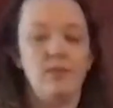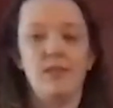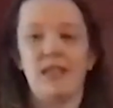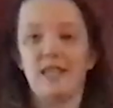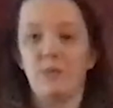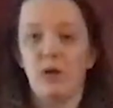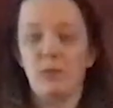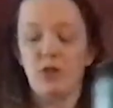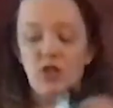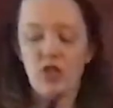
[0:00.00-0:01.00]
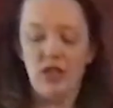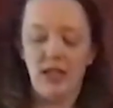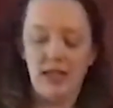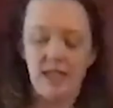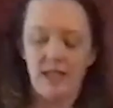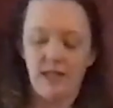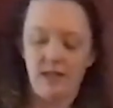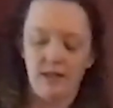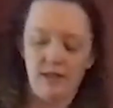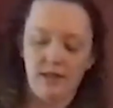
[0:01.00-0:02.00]
Take some Parmesan cheese
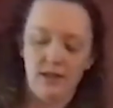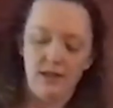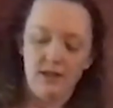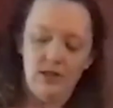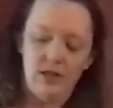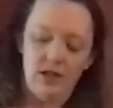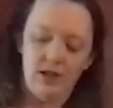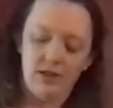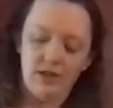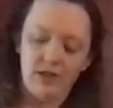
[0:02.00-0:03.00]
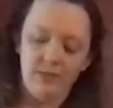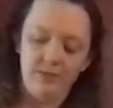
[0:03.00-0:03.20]
also.